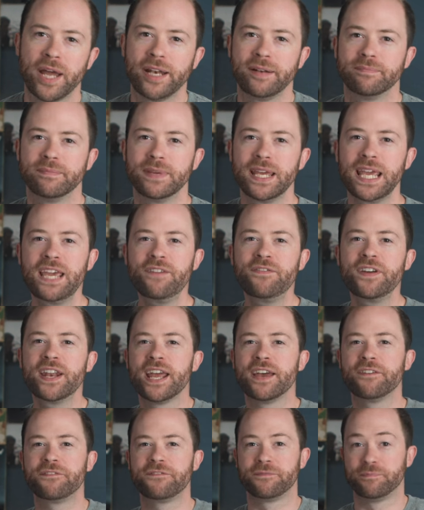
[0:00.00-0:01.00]
But even
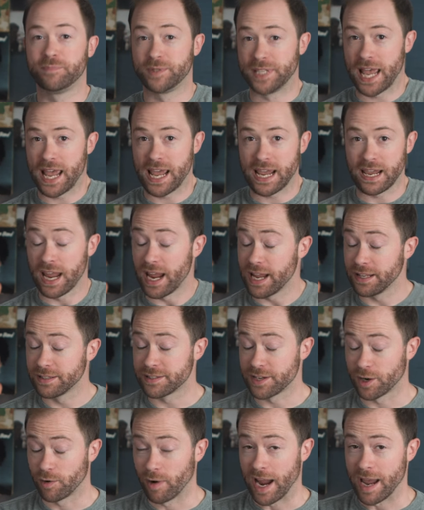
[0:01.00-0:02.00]
if, say,
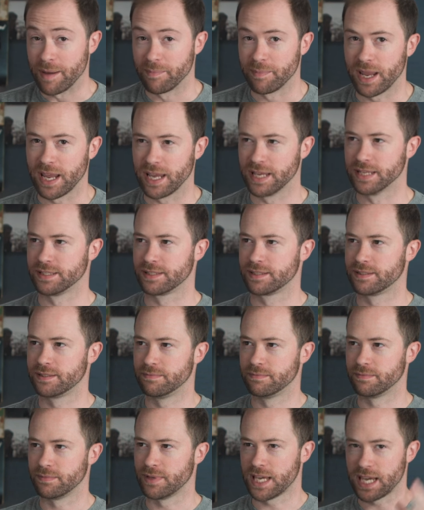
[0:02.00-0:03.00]
Instagram is
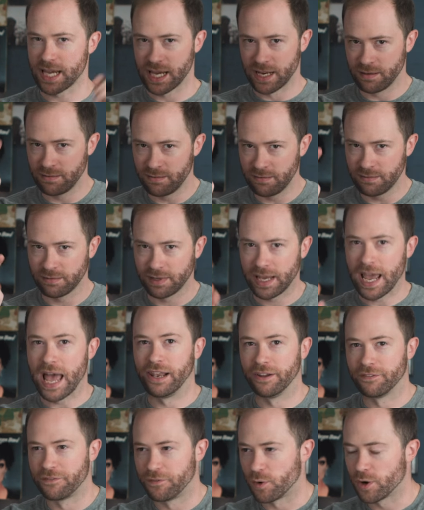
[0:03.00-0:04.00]
in
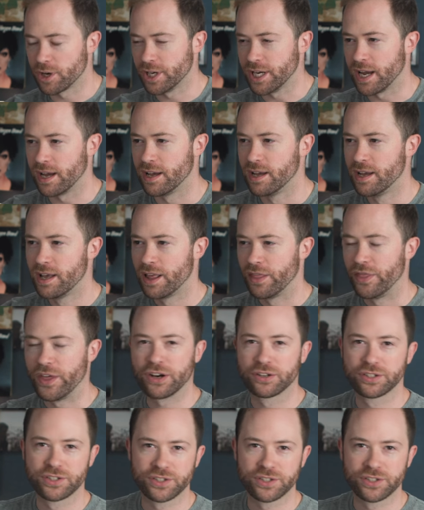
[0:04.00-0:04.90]
California. Their